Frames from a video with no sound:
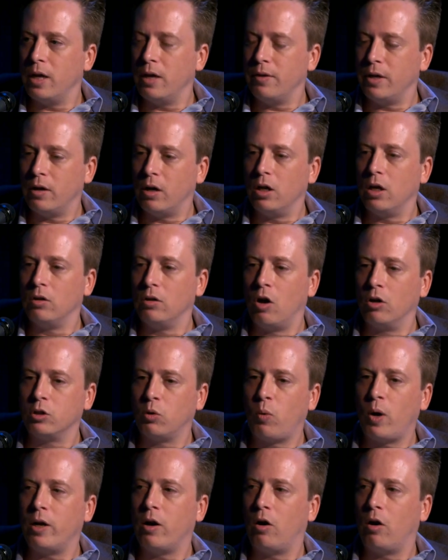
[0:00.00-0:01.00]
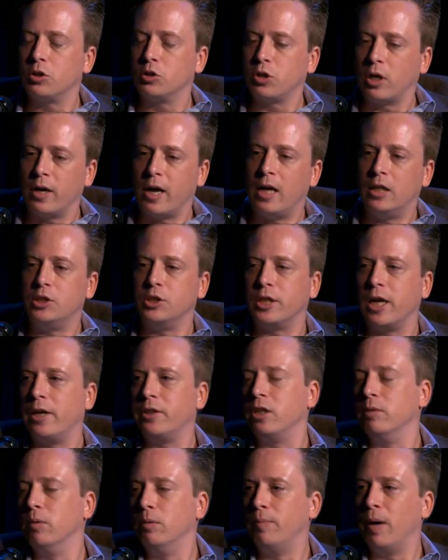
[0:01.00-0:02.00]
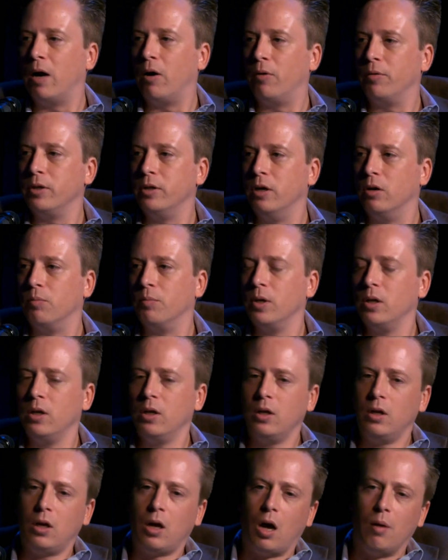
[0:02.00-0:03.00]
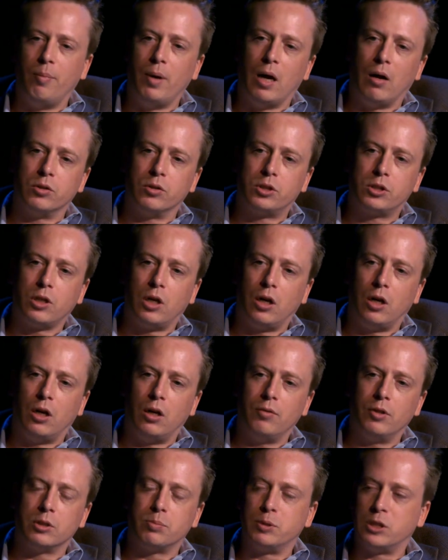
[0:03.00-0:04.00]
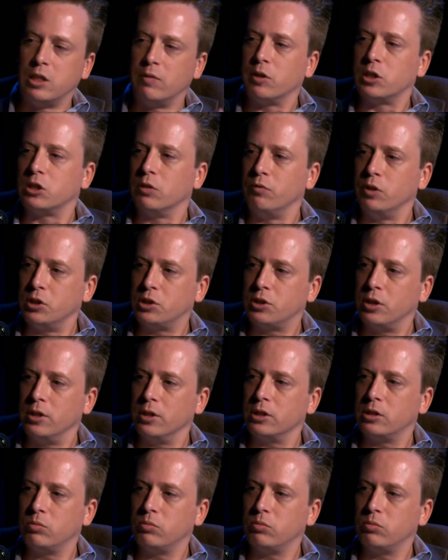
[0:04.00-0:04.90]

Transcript: And then along the way, also try to educate them about the specifics of these things.